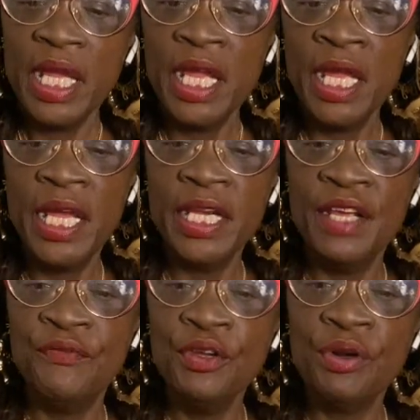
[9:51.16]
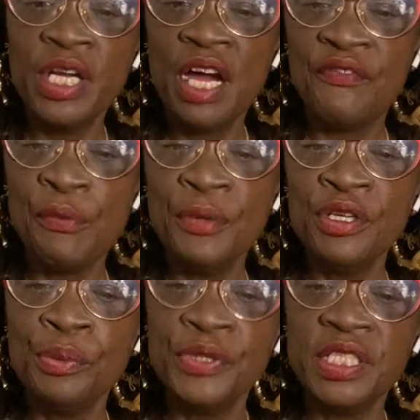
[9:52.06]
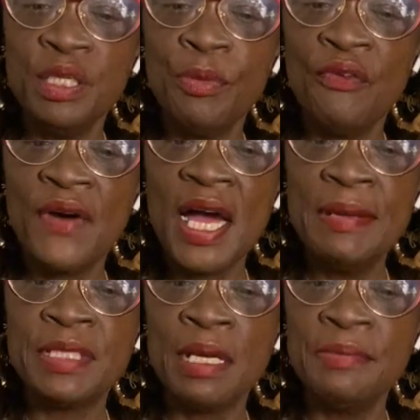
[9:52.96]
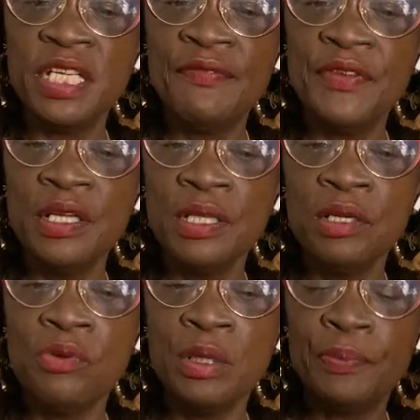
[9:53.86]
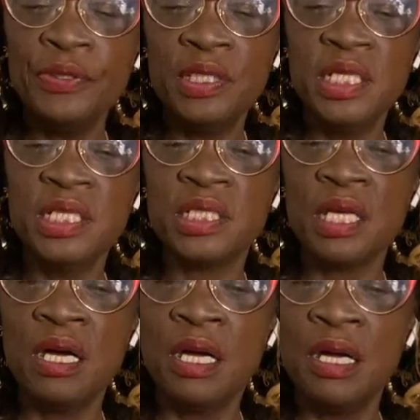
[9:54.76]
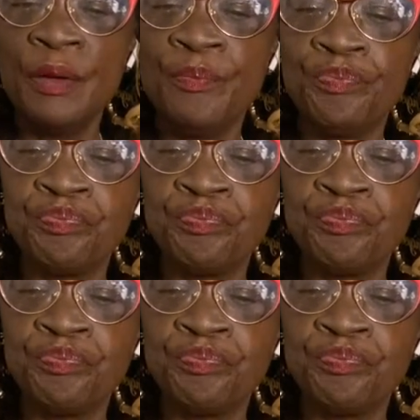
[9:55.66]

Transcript: And if you are not familiar with Debo Vibes, I'm definitely going to put his um,